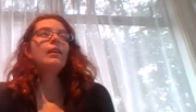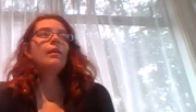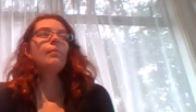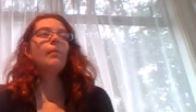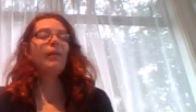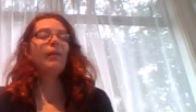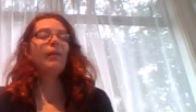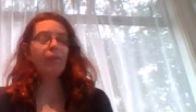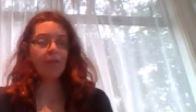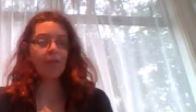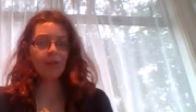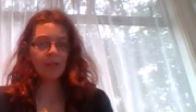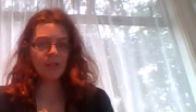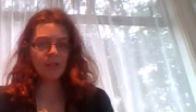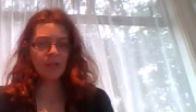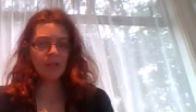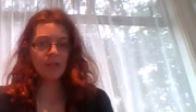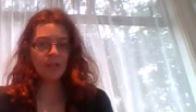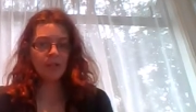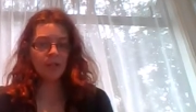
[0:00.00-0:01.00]
But for those of
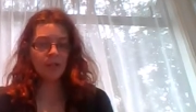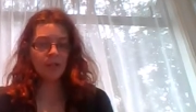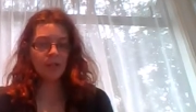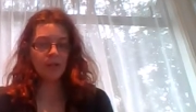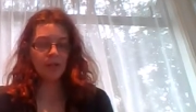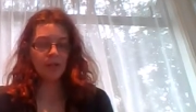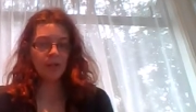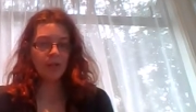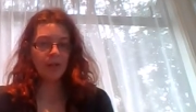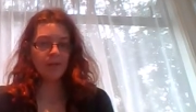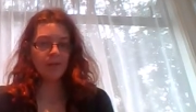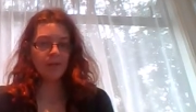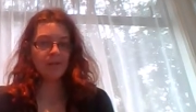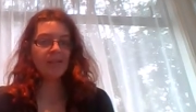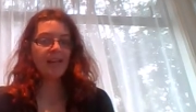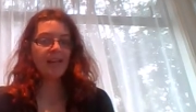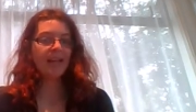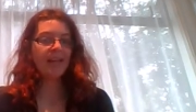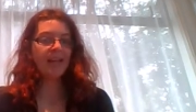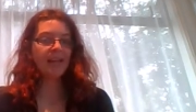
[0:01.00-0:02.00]
you who do not know,
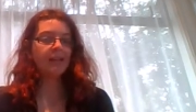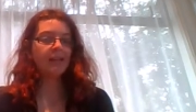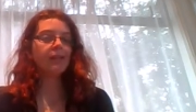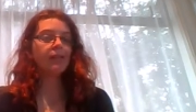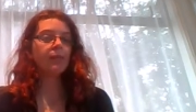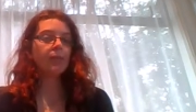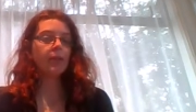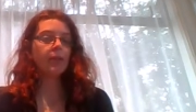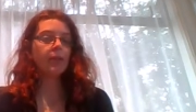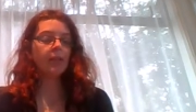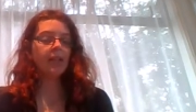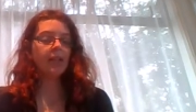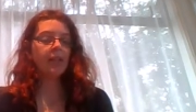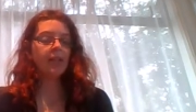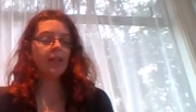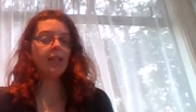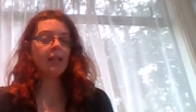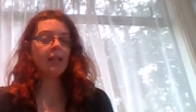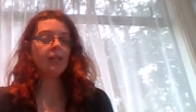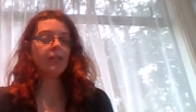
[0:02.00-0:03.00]
today is a very
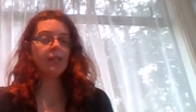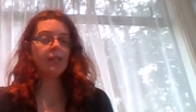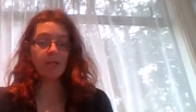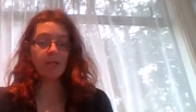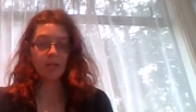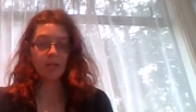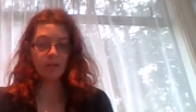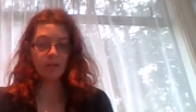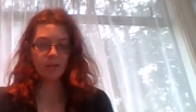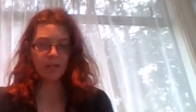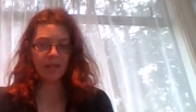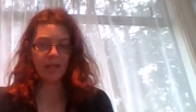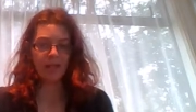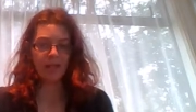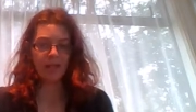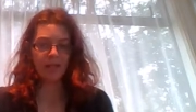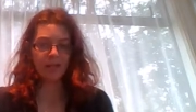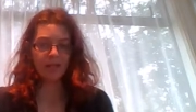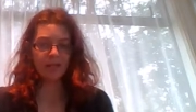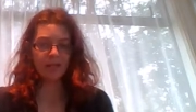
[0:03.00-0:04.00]
special and
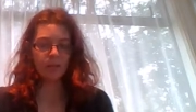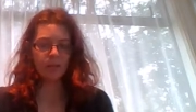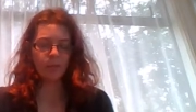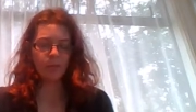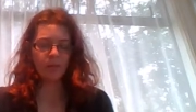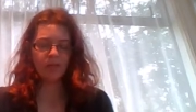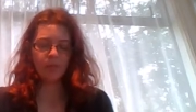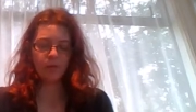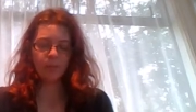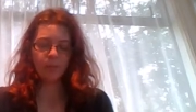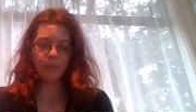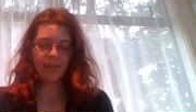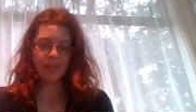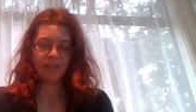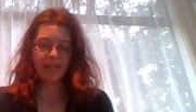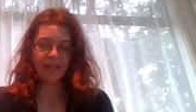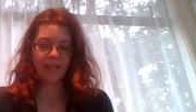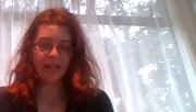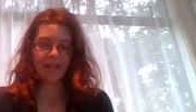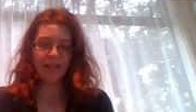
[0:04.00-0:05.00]
in some ways somber
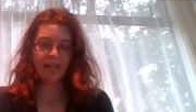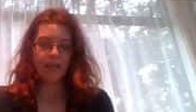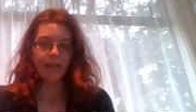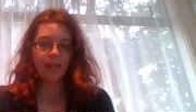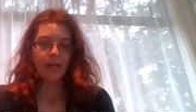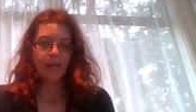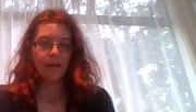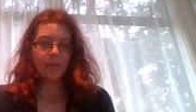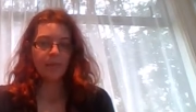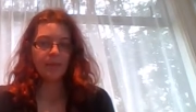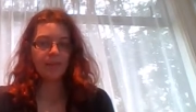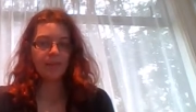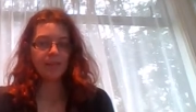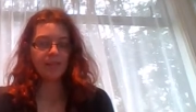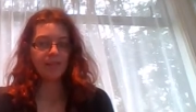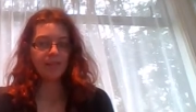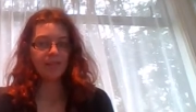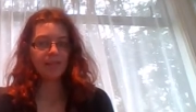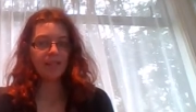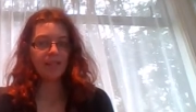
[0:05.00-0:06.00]
day
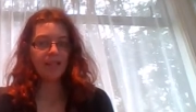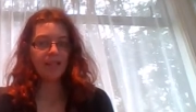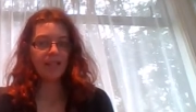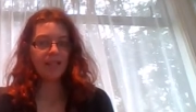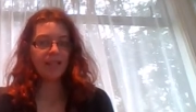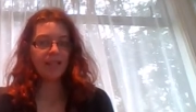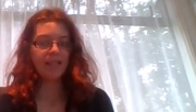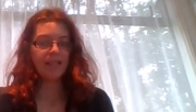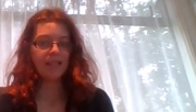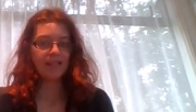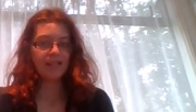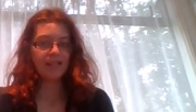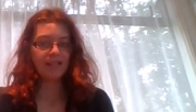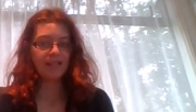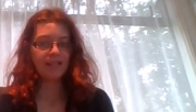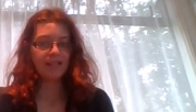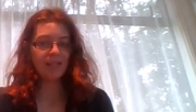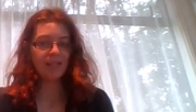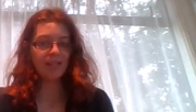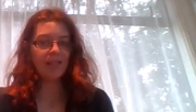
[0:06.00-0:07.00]
because it is